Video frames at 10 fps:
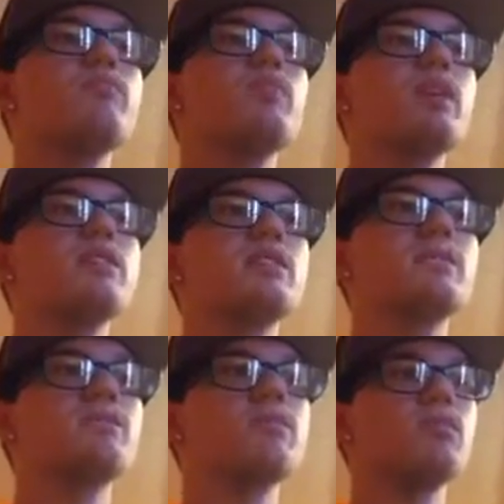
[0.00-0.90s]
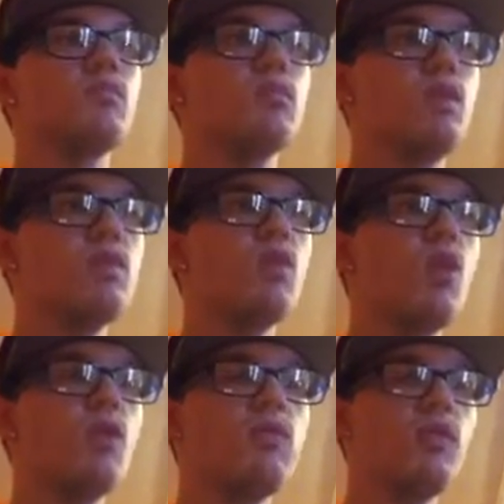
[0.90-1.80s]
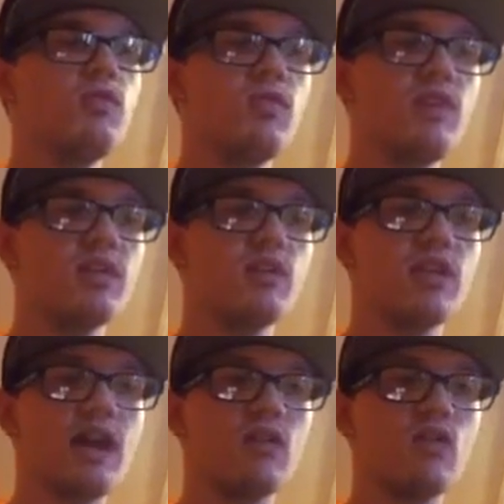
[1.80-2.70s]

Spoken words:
but hopefully we'll figure it out.